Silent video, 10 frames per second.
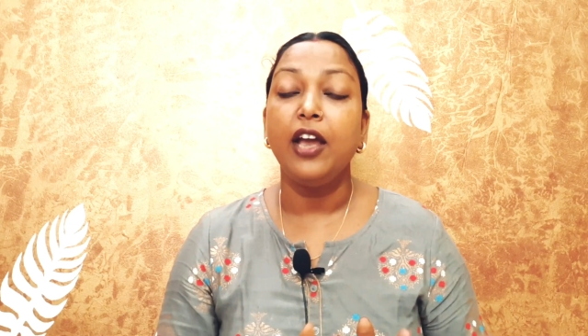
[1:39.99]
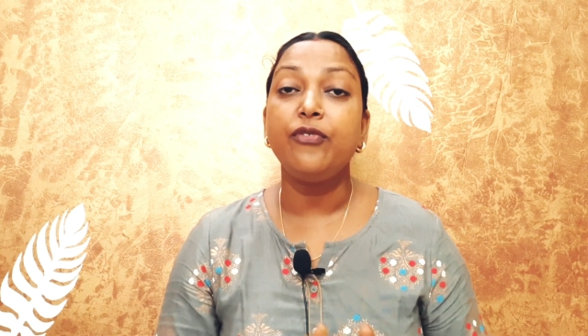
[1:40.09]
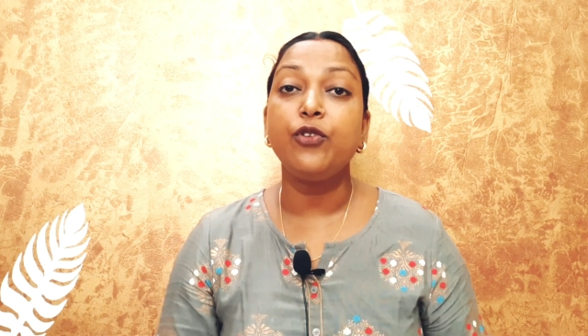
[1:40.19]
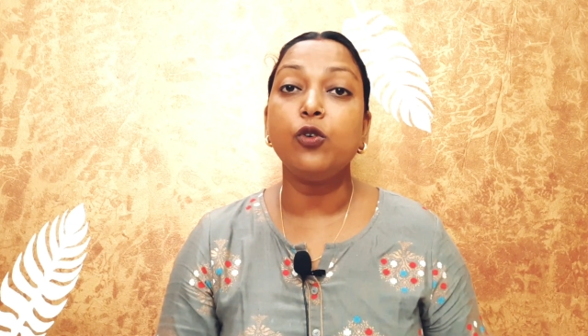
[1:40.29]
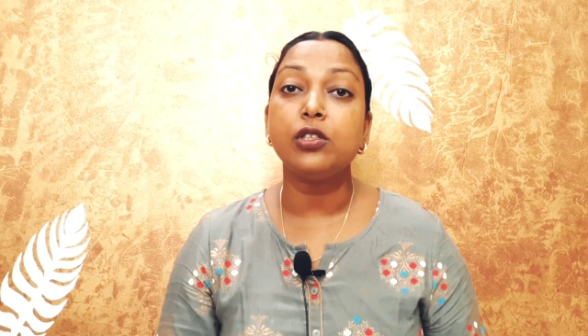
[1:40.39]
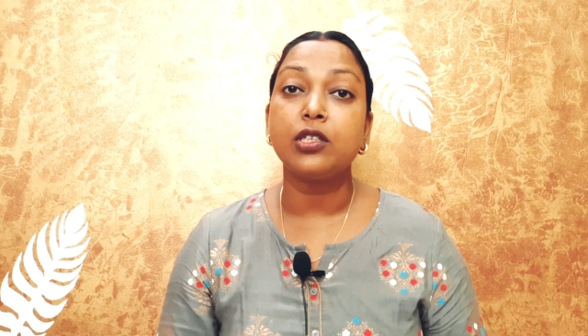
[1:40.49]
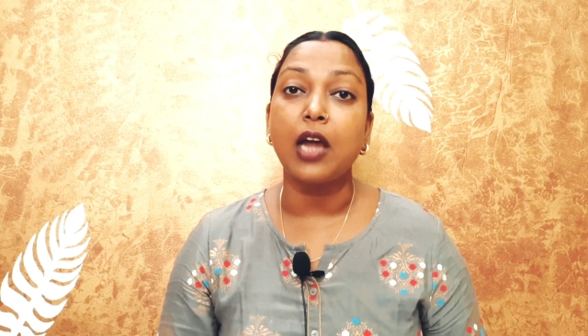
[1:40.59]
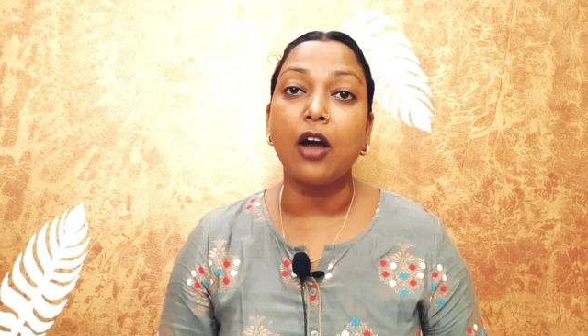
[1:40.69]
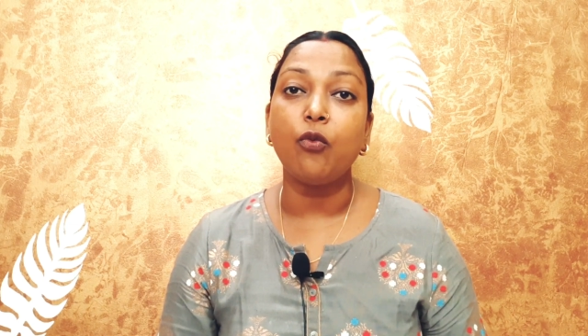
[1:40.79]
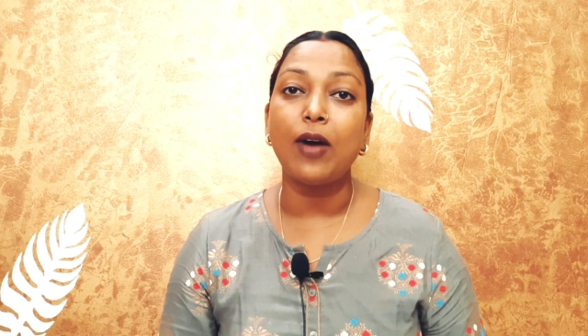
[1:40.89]
If you
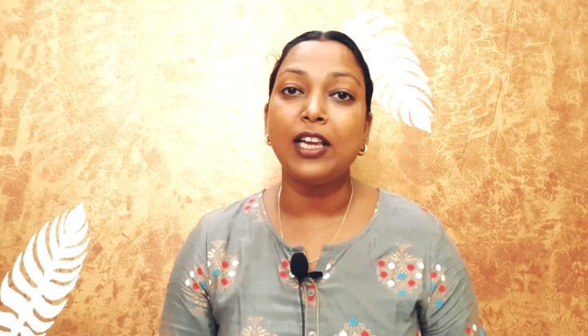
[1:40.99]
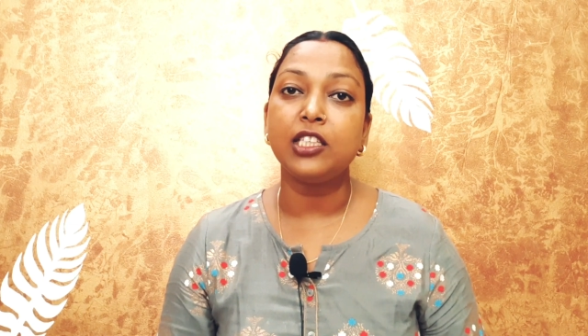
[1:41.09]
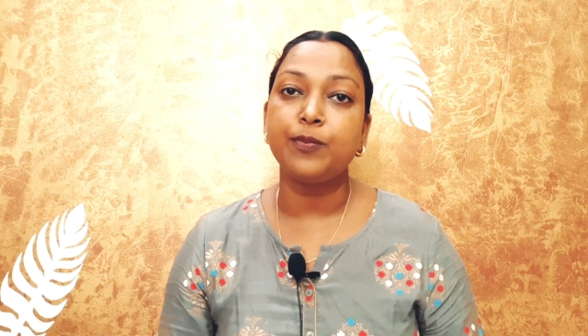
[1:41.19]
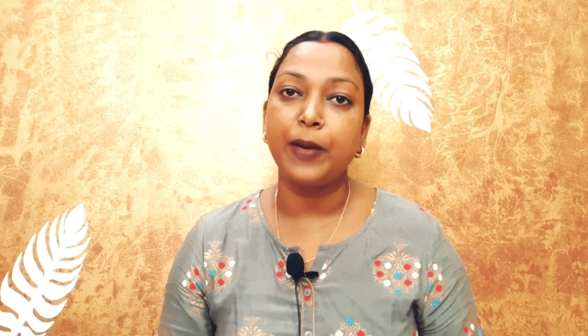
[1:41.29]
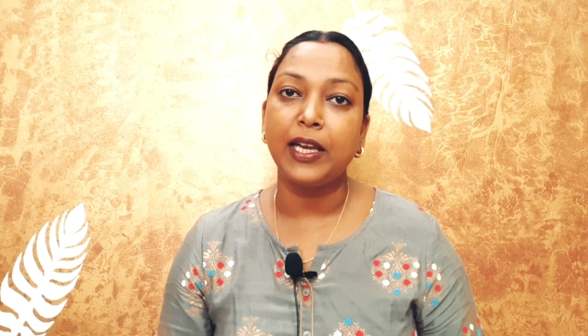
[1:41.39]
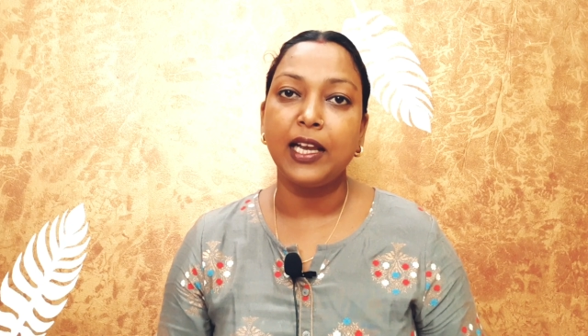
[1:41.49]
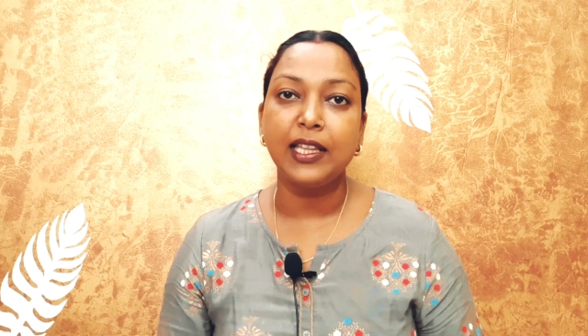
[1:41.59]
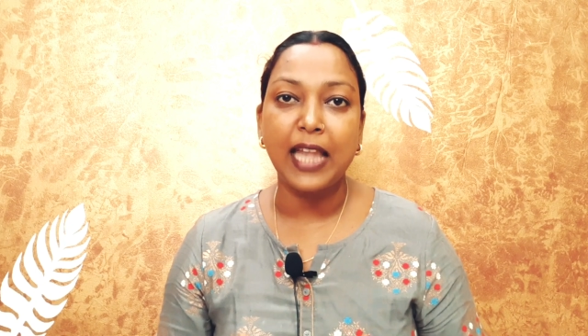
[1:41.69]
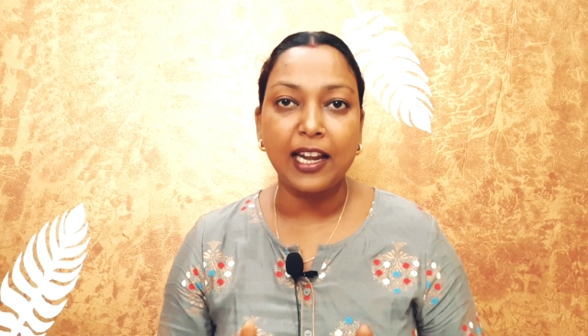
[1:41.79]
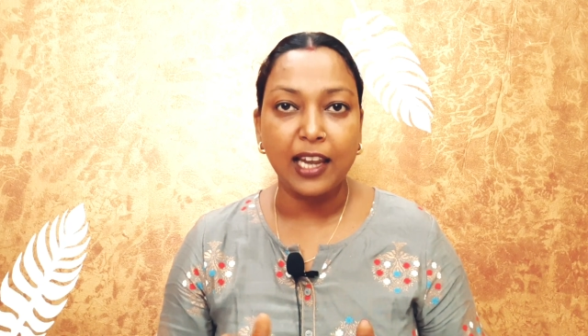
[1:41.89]
stuck while
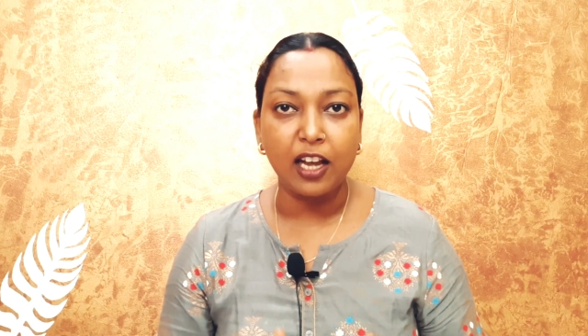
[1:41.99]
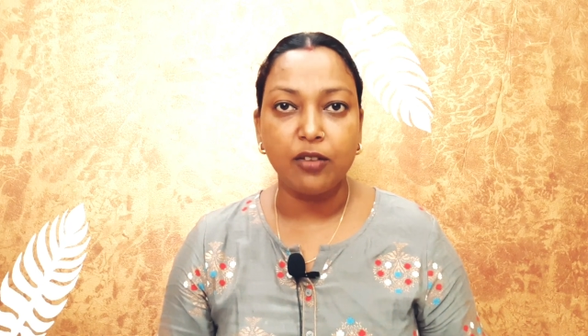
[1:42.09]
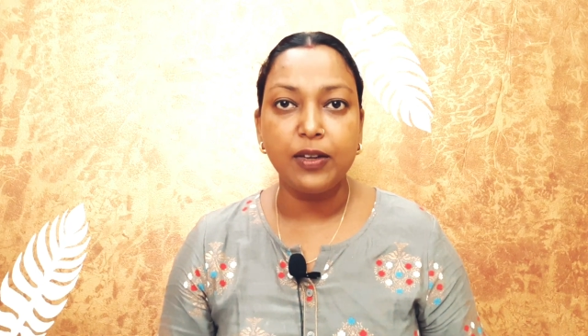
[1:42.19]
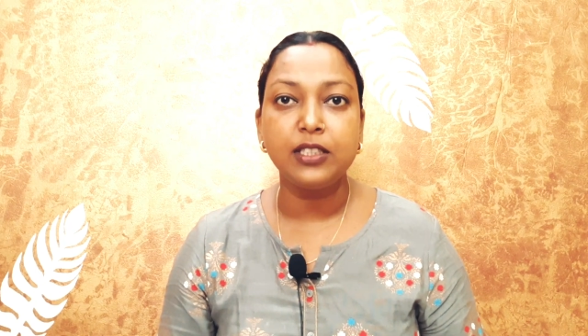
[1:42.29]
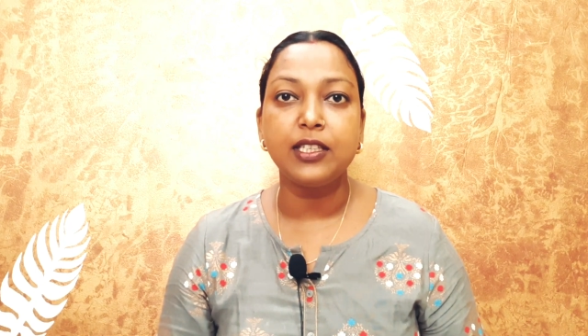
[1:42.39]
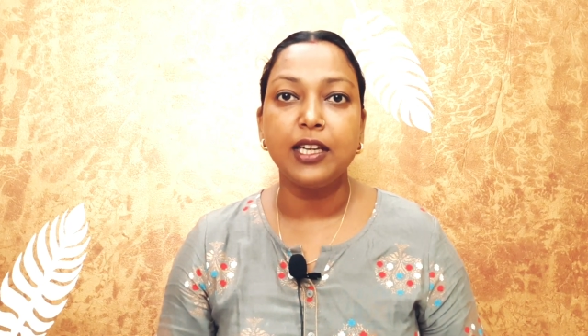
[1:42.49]
speaking that language,